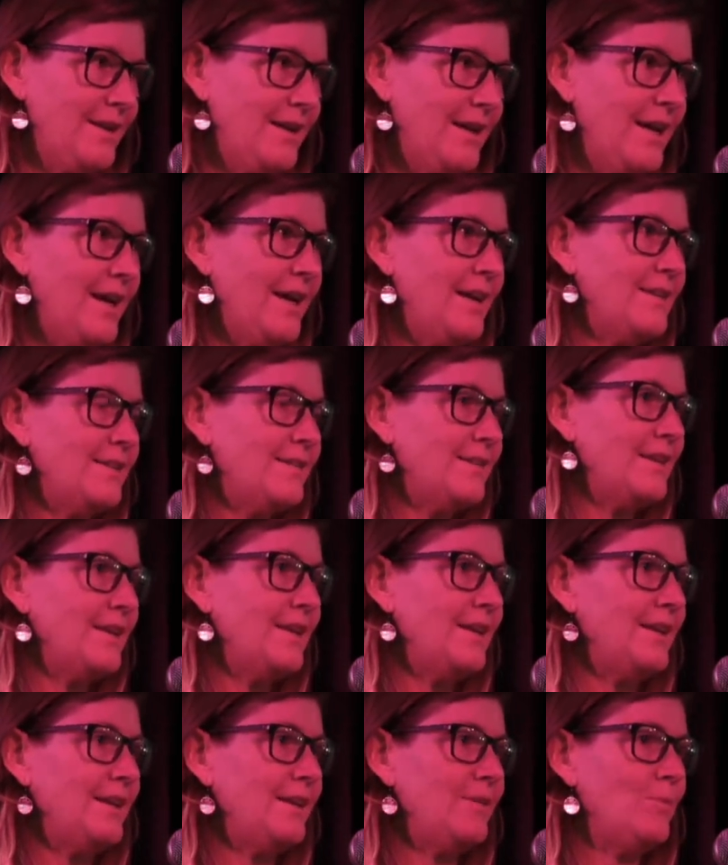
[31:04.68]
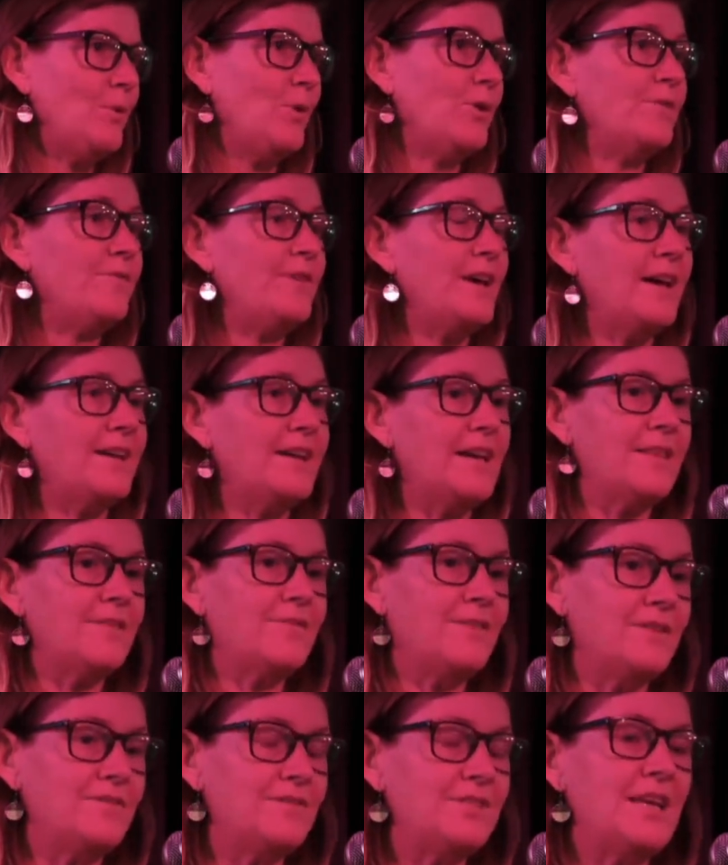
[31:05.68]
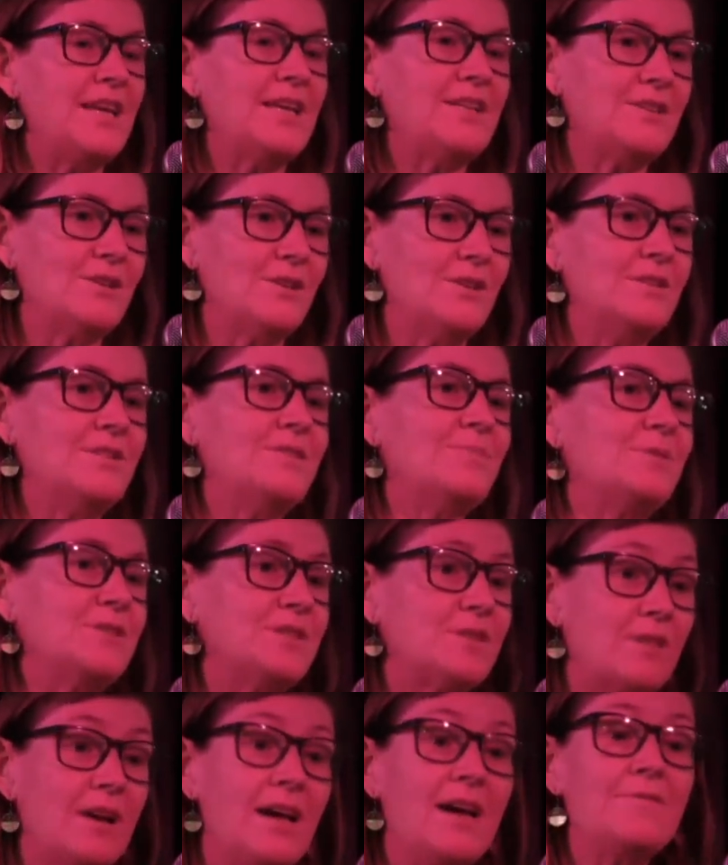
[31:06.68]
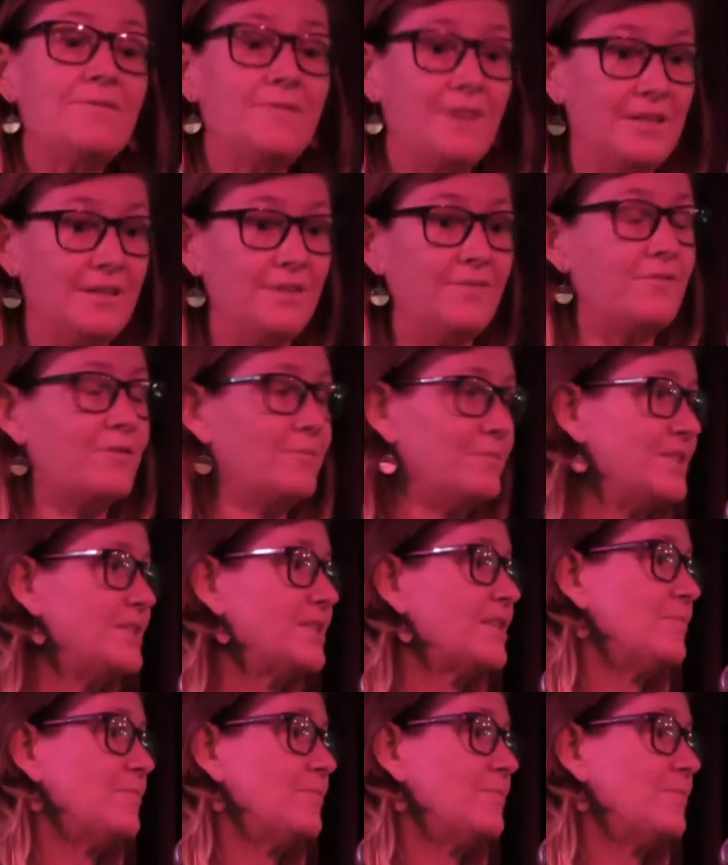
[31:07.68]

And the water fountain out in front of Santos was crowdfunded from this